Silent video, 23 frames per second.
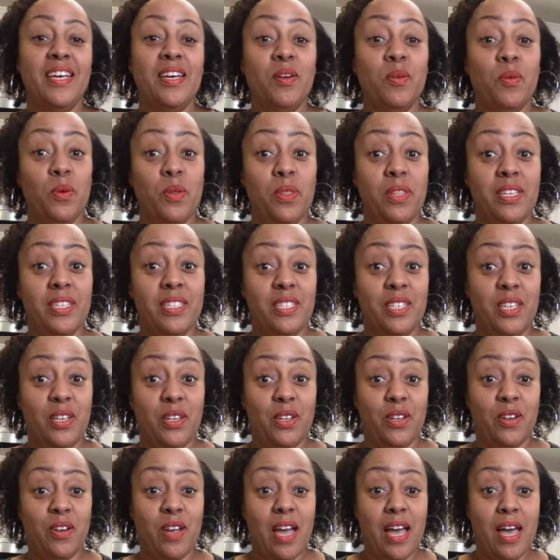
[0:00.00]
Well, this
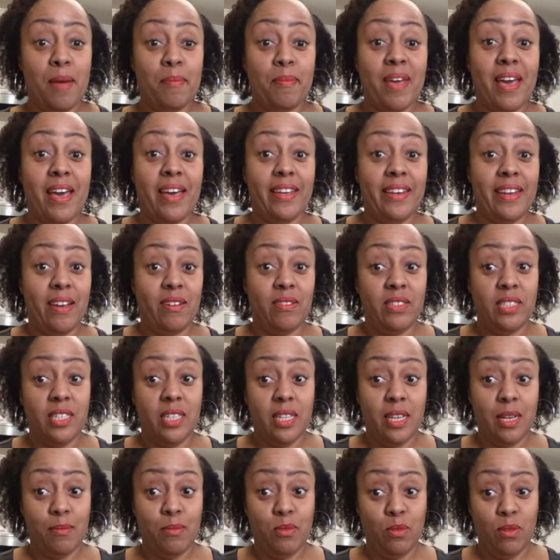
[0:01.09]
year I'm not announcing that
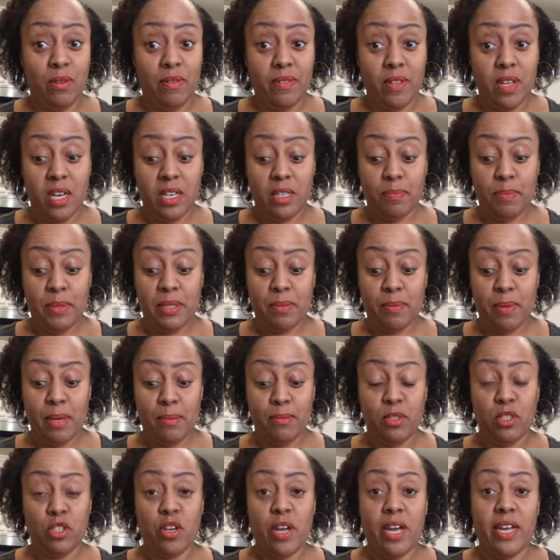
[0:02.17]
I'm doing Vlogmas, but I'm
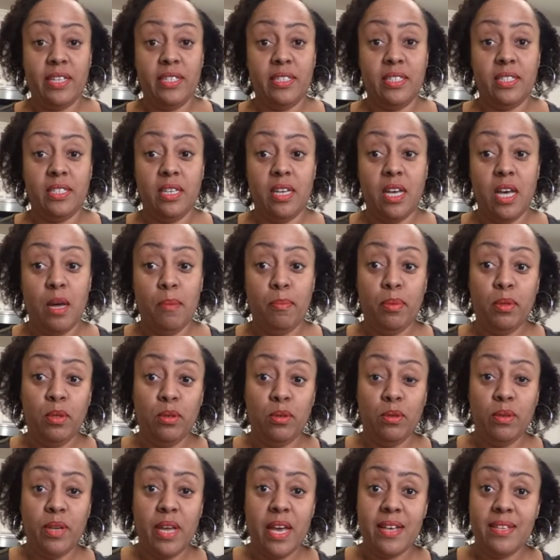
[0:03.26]
just trying to
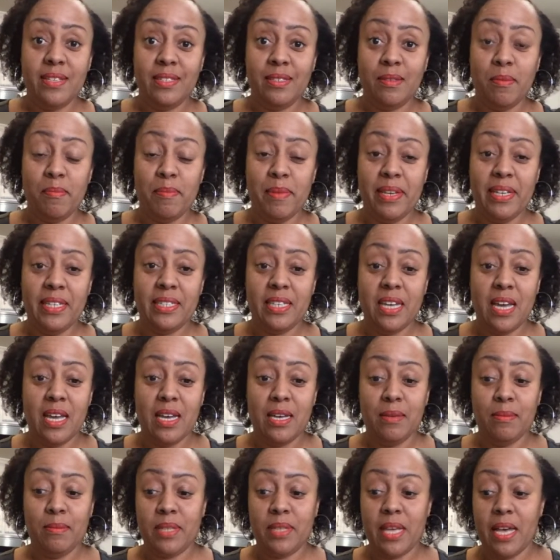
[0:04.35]
upload as many
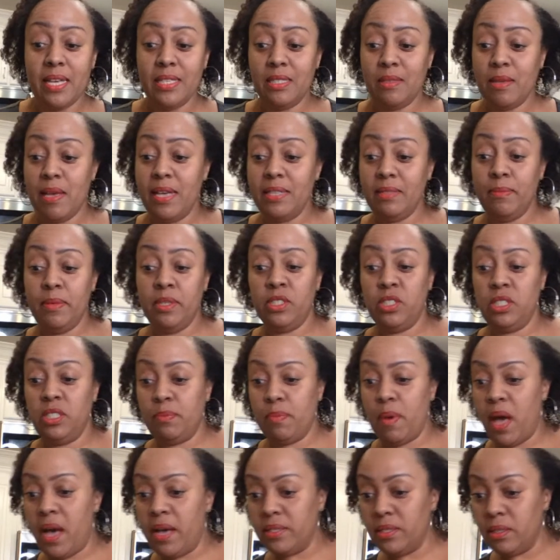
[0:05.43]
times as much as
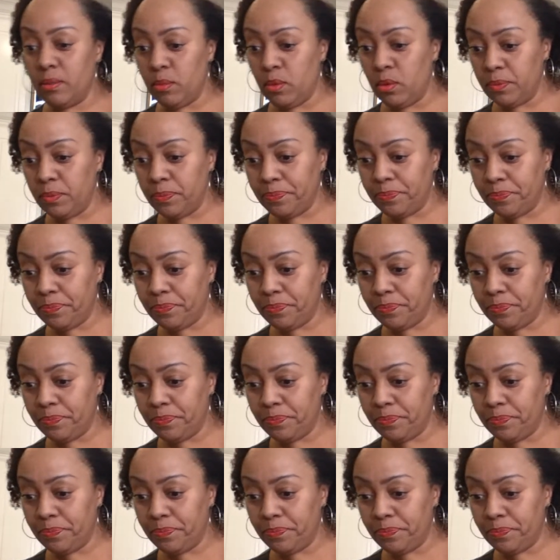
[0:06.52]
possible.